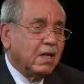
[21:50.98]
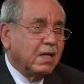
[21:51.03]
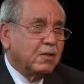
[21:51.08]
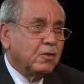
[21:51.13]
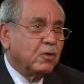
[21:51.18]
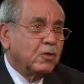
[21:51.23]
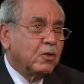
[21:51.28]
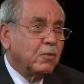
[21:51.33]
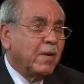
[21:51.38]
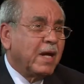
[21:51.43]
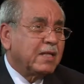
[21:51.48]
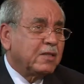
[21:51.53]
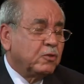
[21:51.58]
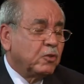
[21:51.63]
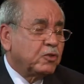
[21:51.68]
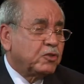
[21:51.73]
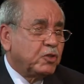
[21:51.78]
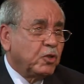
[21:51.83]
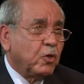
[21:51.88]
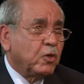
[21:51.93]
I, I know you might
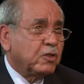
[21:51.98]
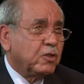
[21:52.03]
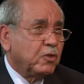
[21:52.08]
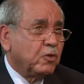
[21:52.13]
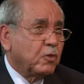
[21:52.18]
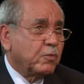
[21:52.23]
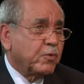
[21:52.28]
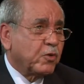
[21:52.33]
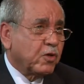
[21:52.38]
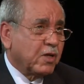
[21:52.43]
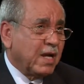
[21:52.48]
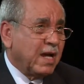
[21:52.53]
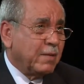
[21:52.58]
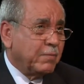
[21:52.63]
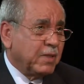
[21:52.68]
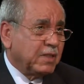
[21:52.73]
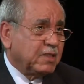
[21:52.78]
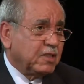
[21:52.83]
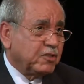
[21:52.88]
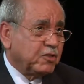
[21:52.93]
not show it in your
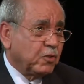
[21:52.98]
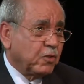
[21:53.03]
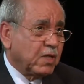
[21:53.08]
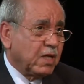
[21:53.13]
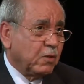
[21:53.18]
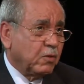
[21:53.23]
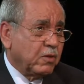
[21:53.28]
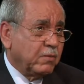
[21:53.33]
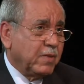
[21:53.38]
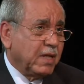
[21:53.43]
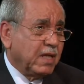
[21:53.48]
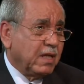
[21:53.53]
program, but it's okay with ah, me.